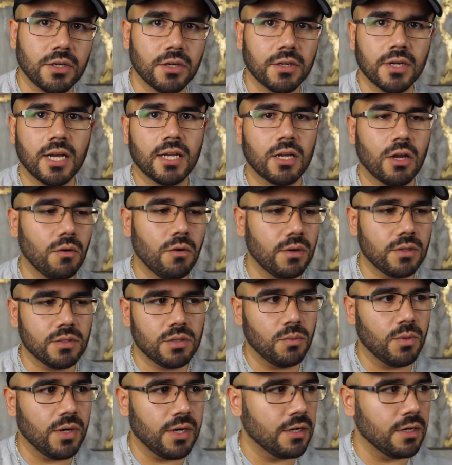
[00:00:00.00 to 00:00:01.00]
You're not going
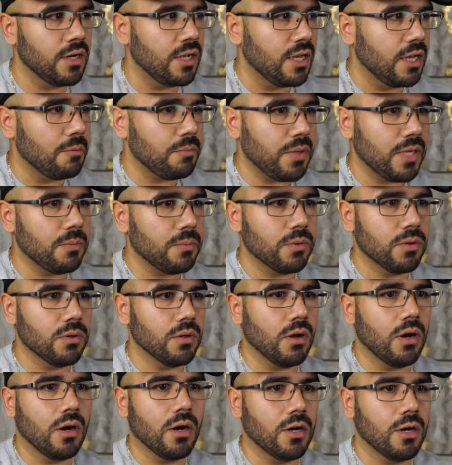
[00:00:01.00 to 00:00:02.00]
to where
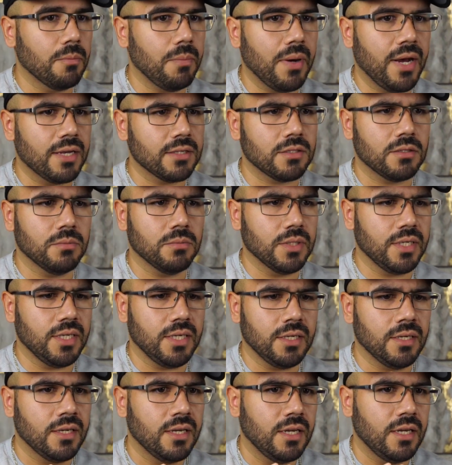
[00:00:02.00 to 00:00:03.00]
people are
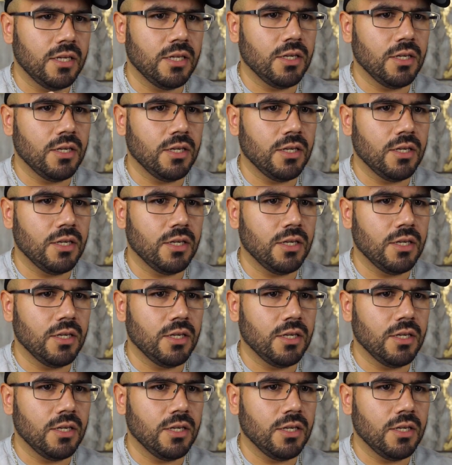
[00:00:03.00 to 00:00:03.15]
possibly,